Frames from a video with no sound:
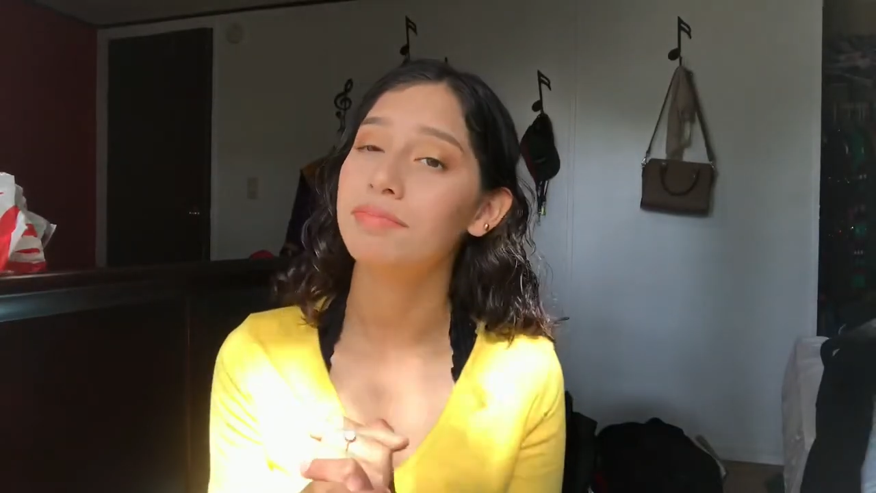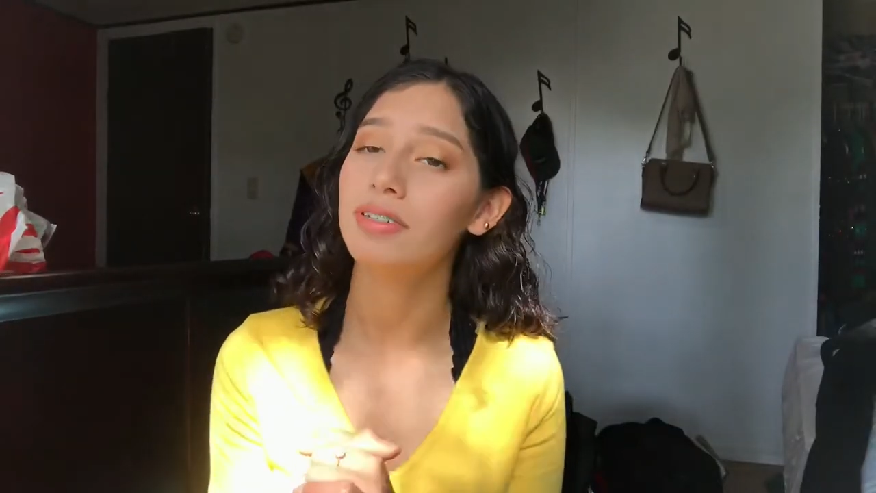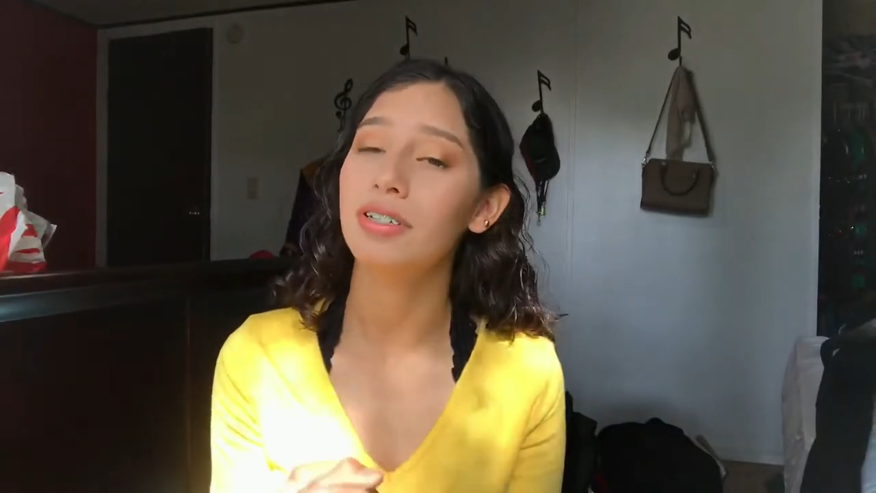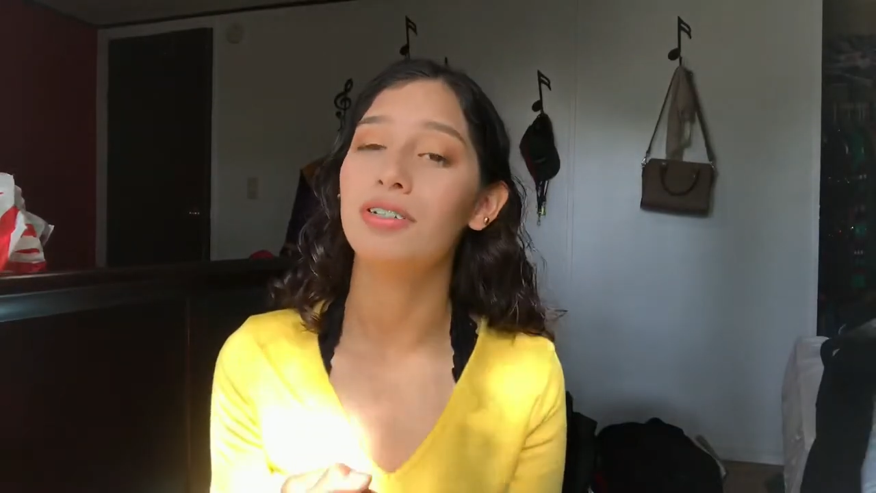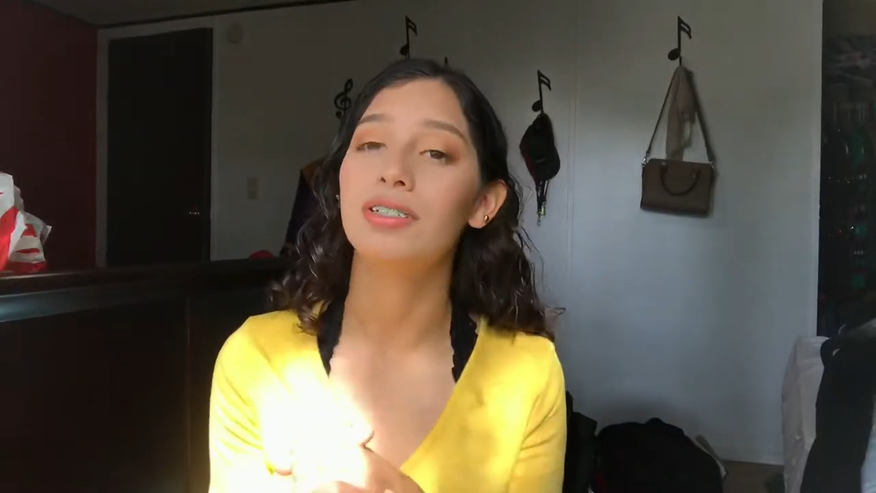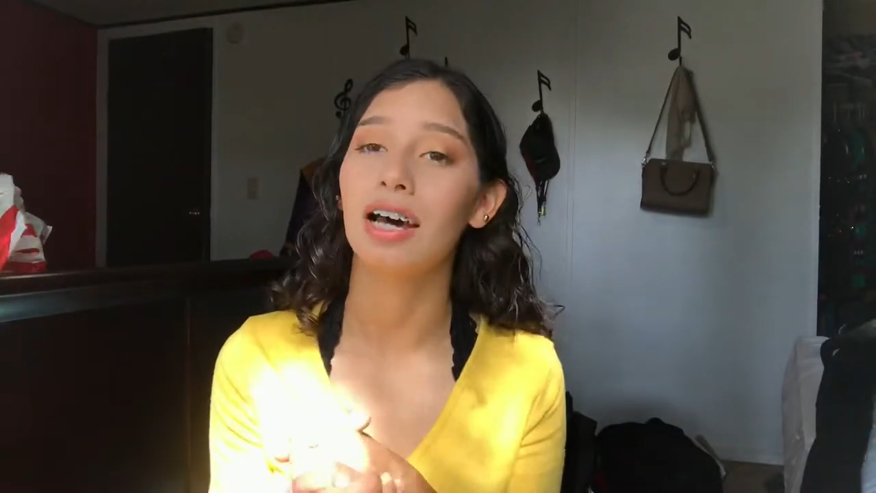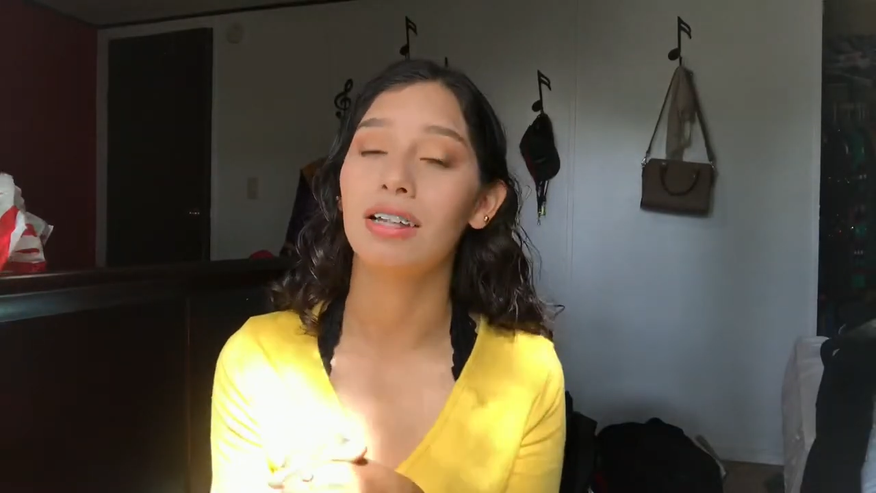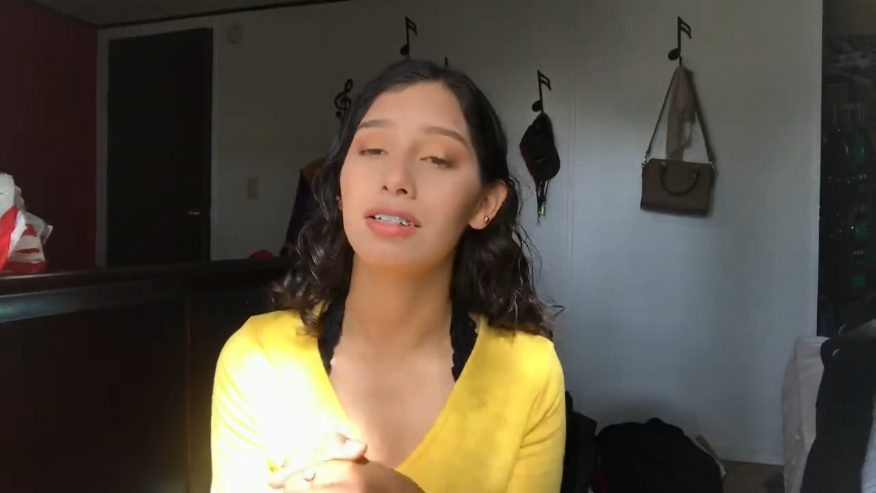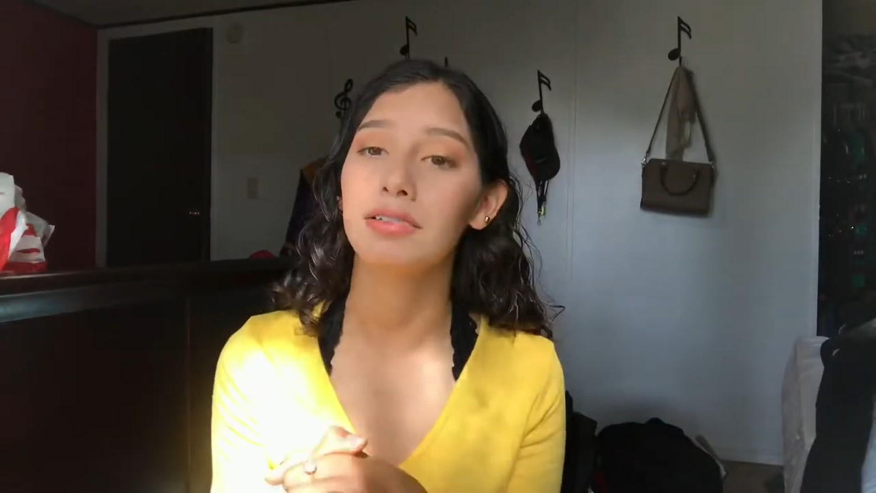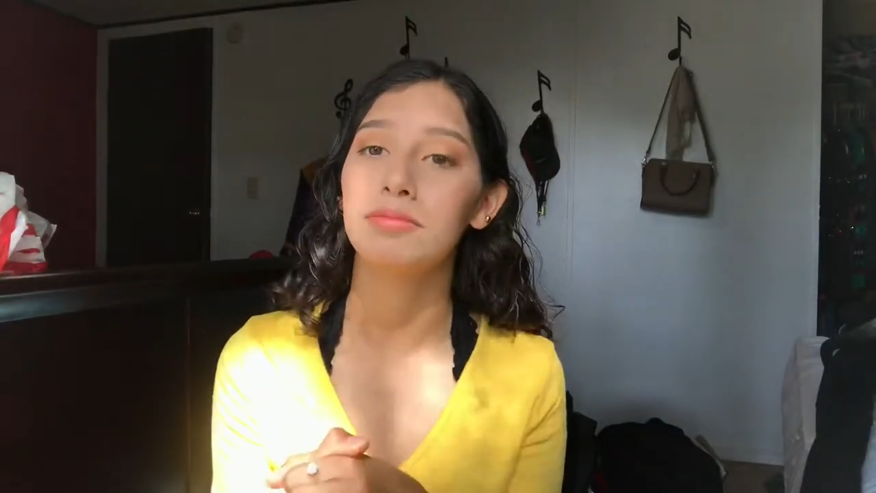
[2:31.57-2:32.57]
You tell
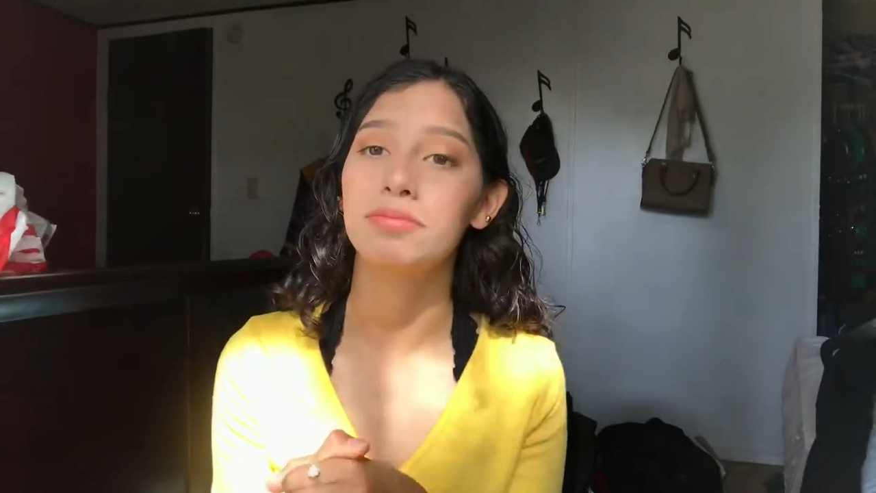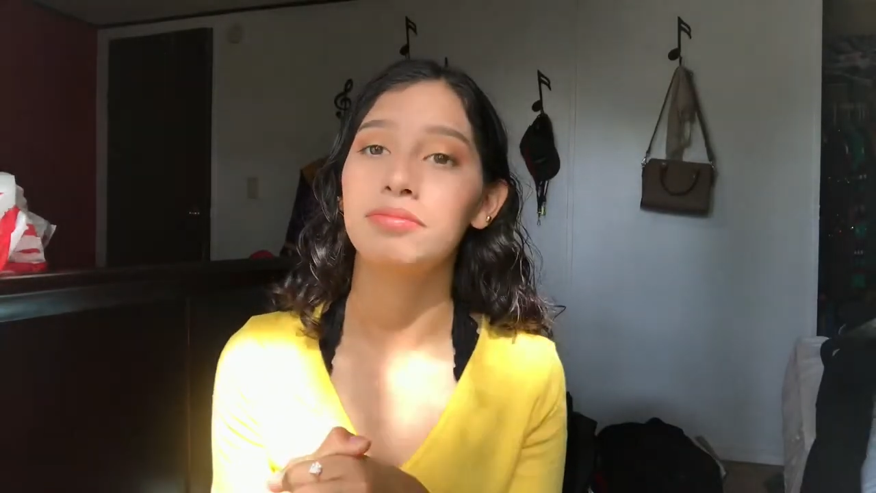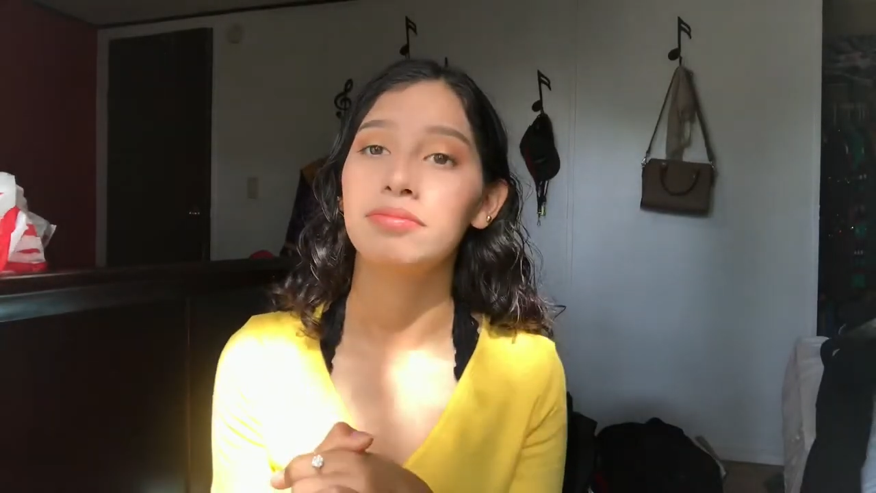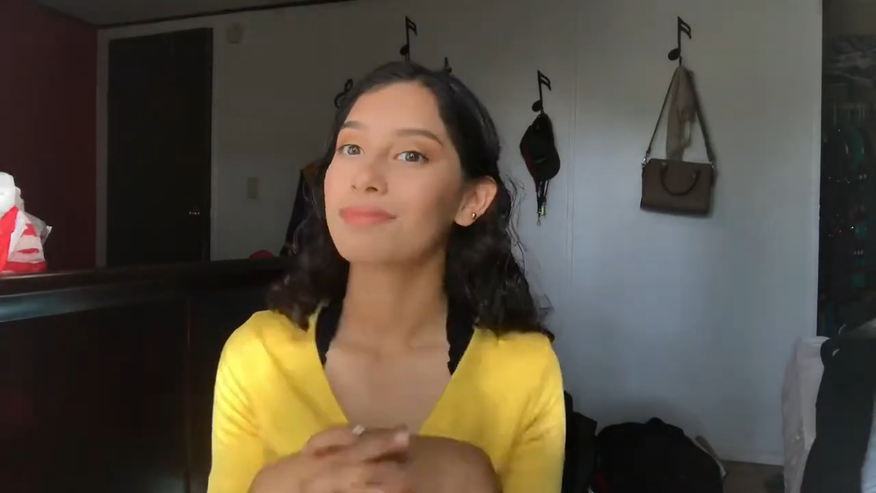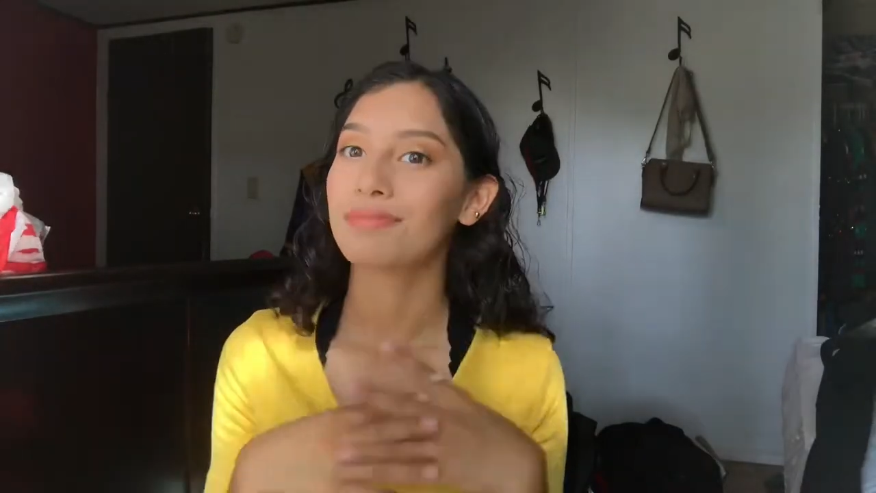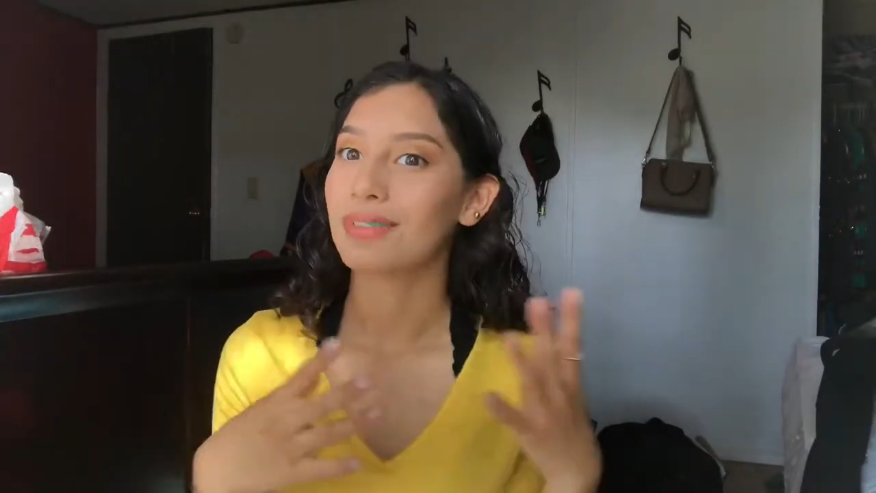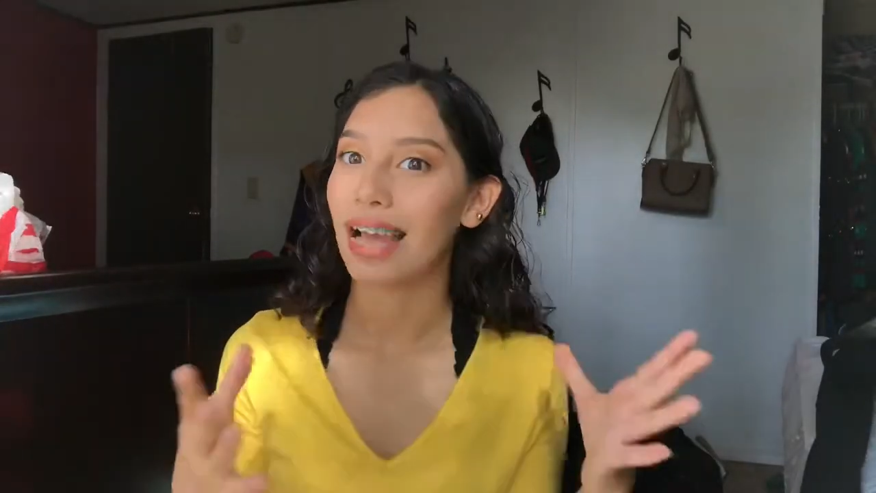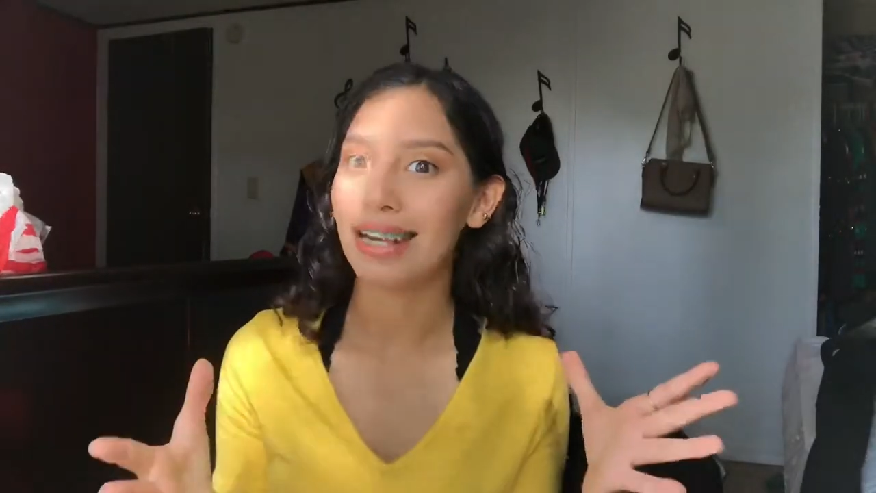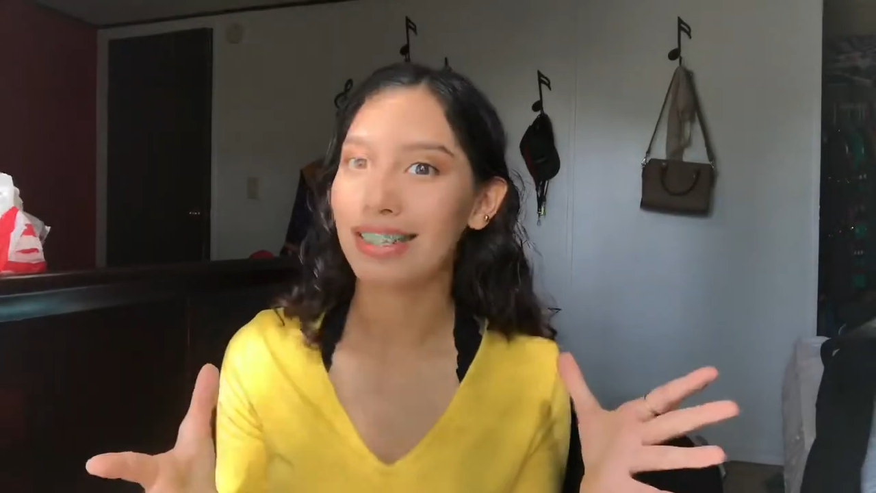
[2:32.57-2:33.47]
them any